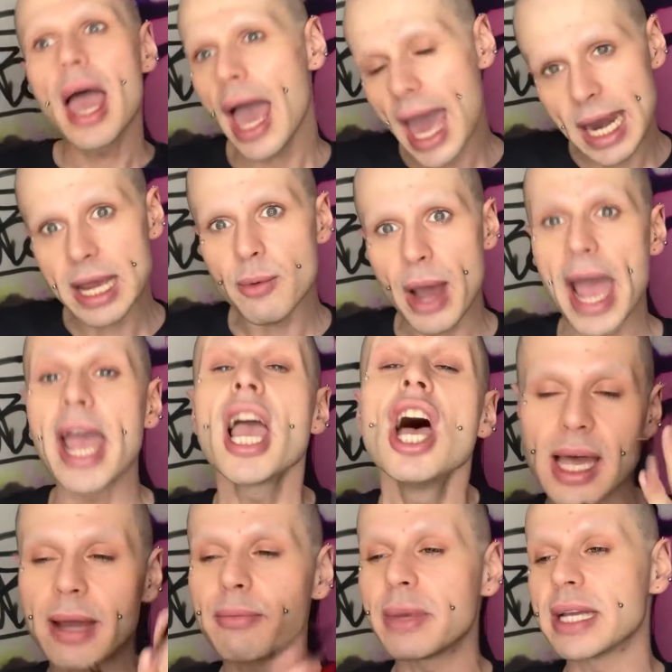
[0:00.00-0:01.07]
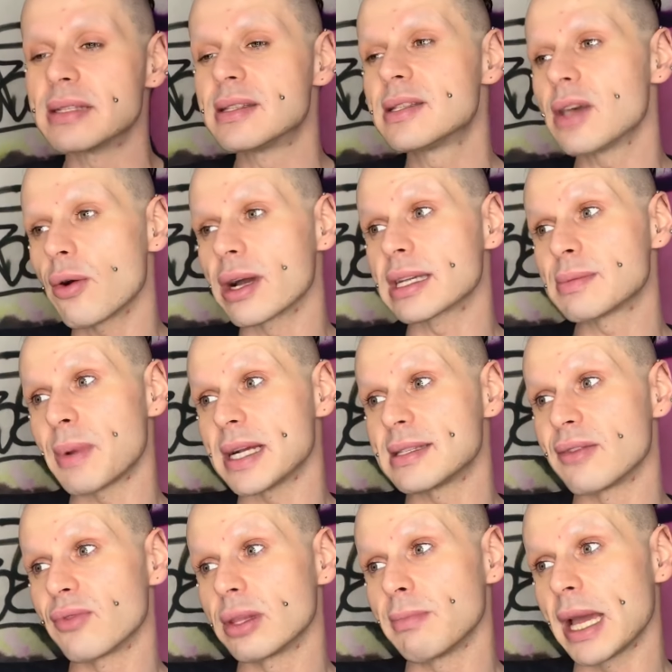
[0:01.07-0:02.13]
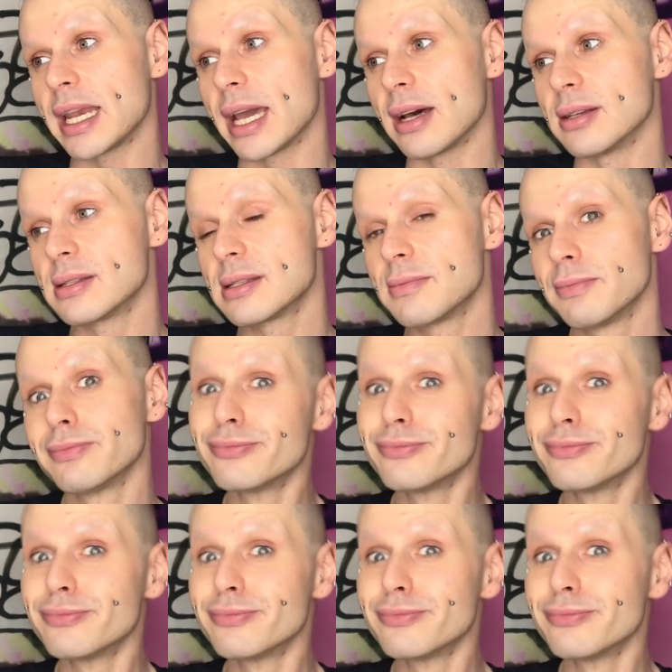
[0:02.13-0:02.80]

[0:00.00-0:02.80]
Anyway, I'm being so expressive with my nails.